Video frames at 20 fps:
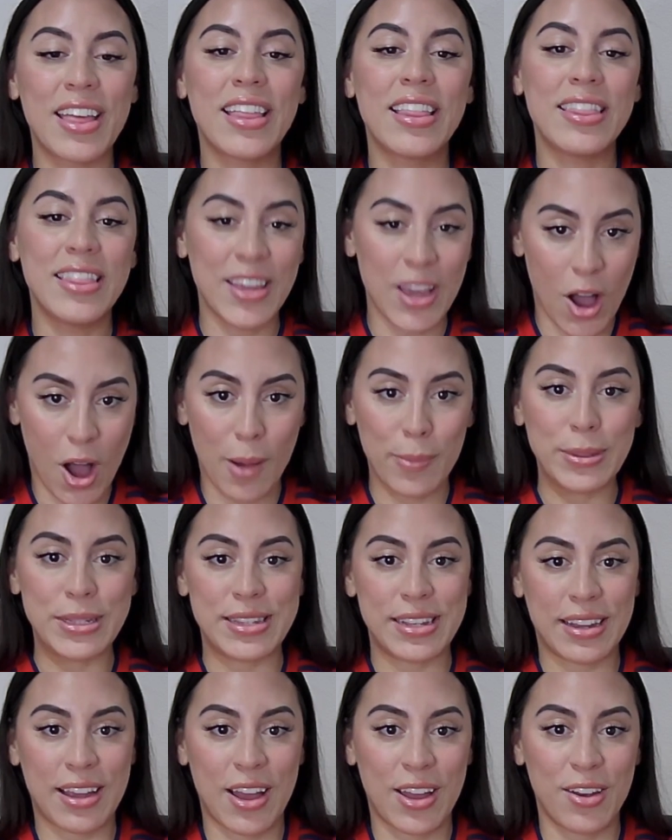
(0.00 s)
the
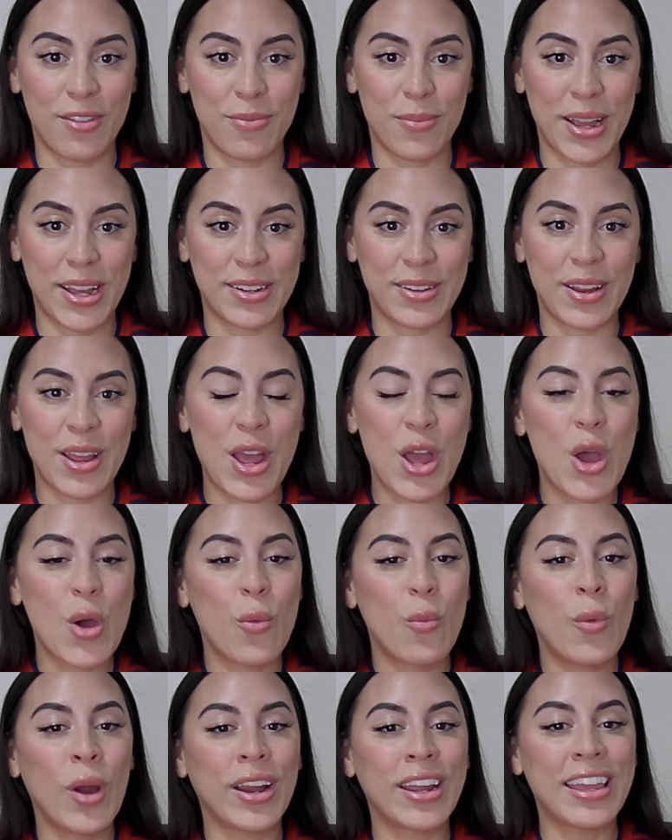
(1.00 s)
opposite kind of man,
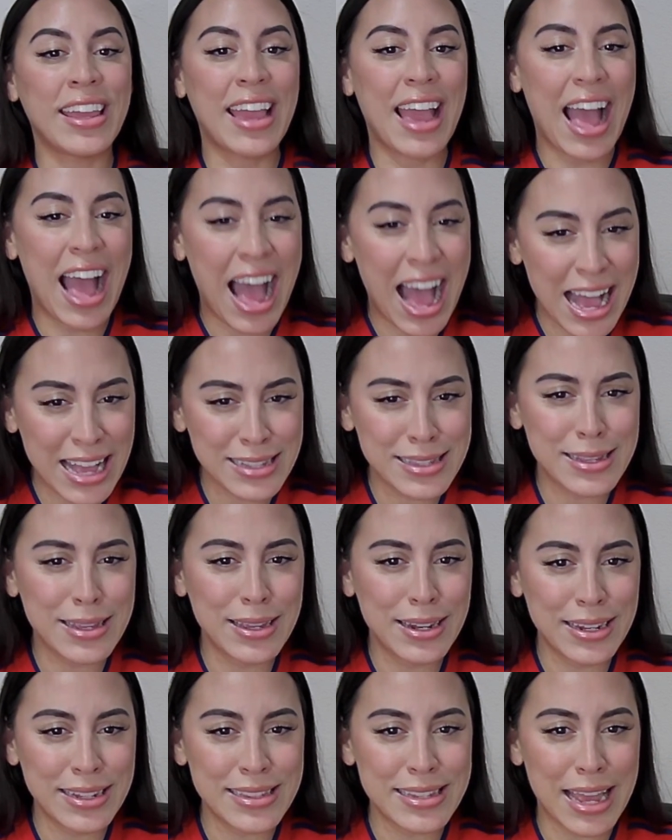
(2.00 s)
where he has good
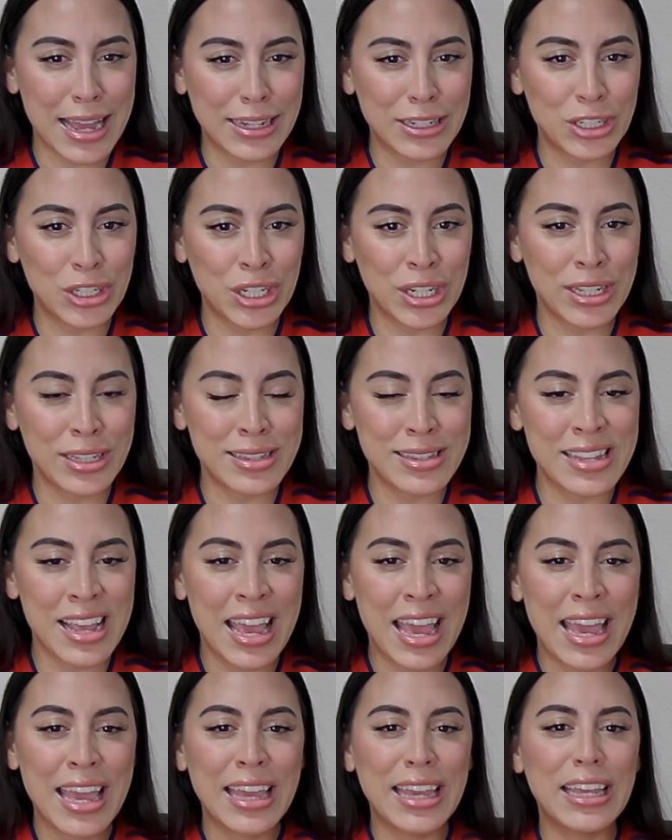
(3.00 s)
intentions,
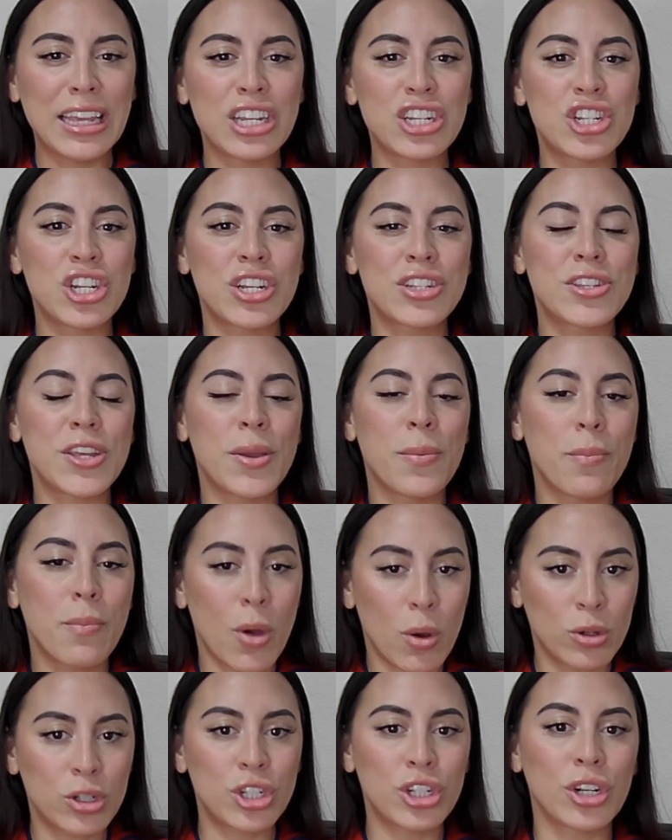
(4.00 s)
he's just
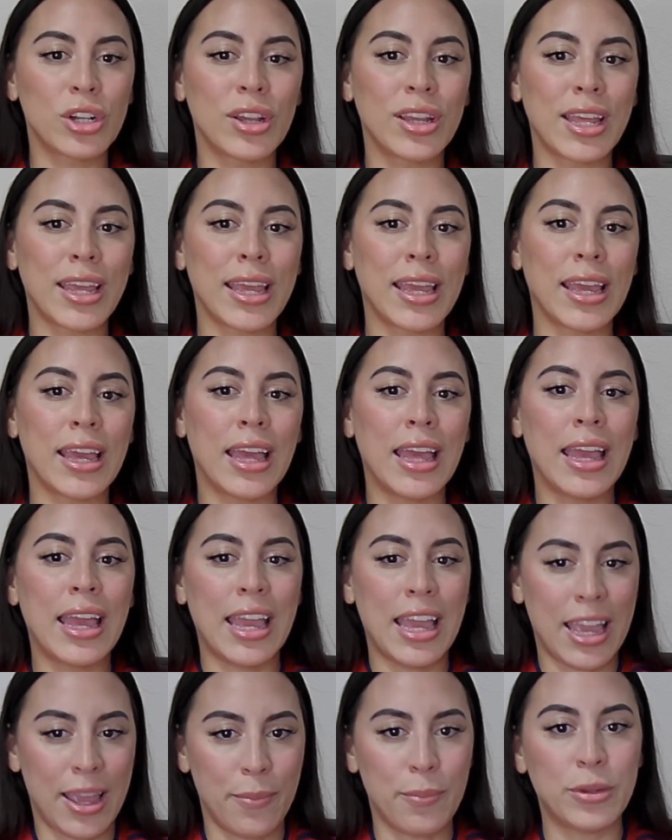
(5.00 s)
emotionally
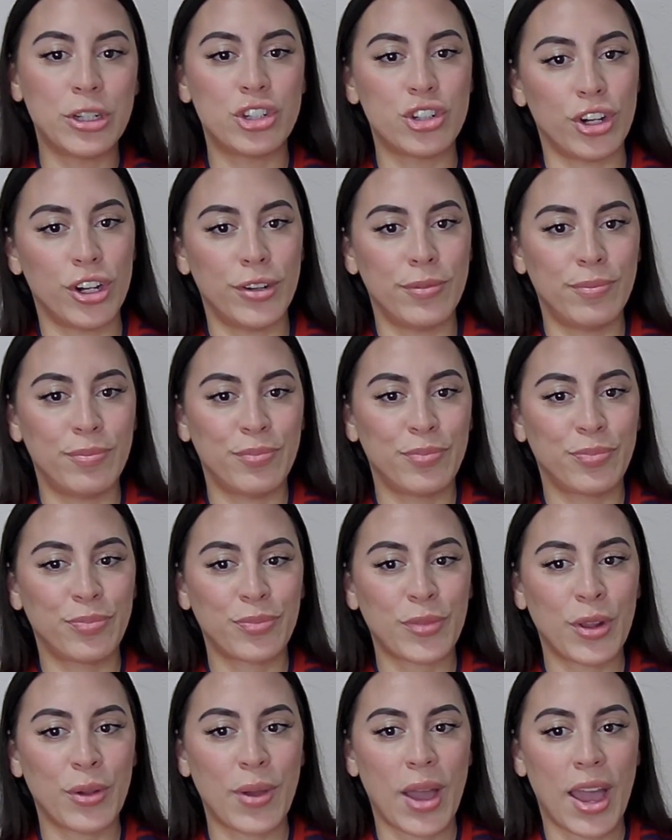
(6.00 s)
immature.
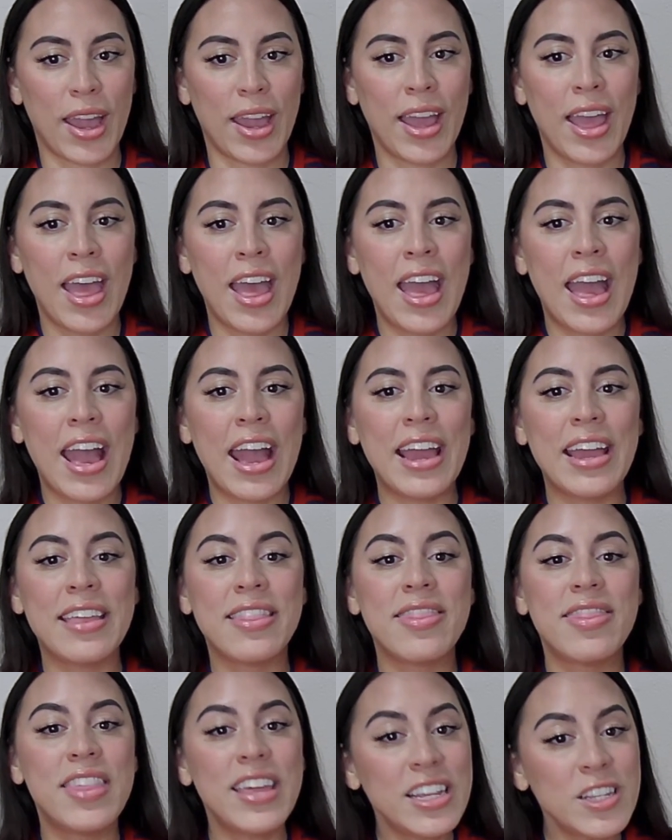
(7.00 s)
Okay.
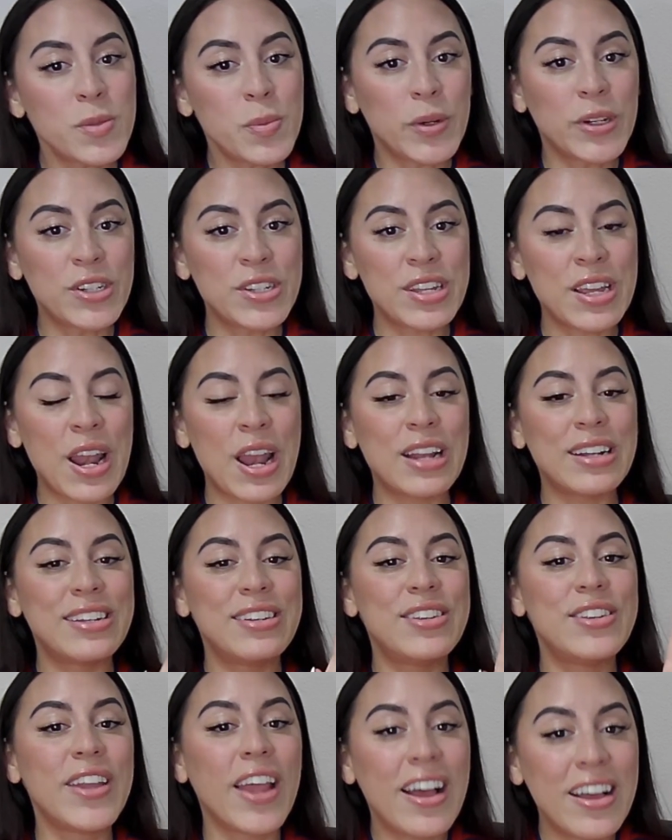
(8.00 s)
And this person
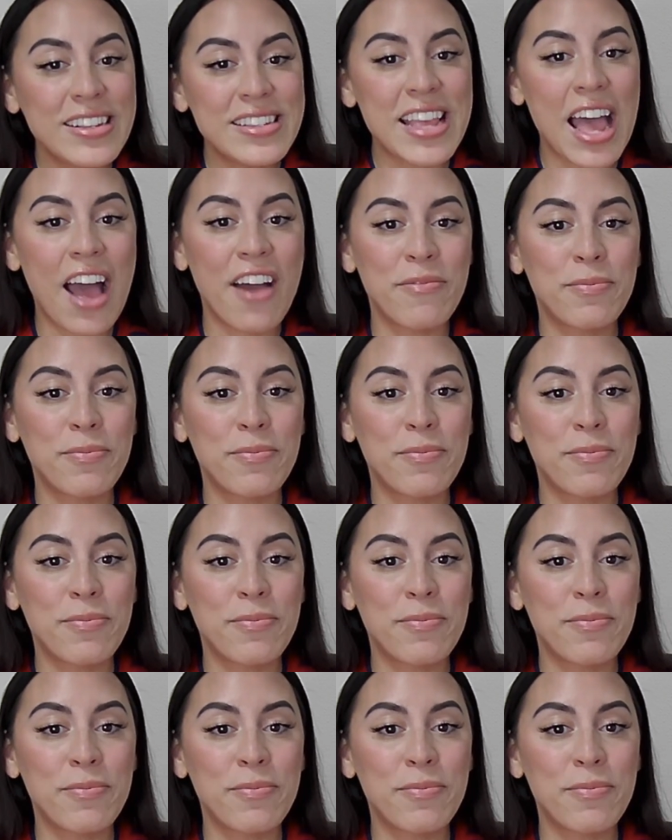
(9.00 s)
does have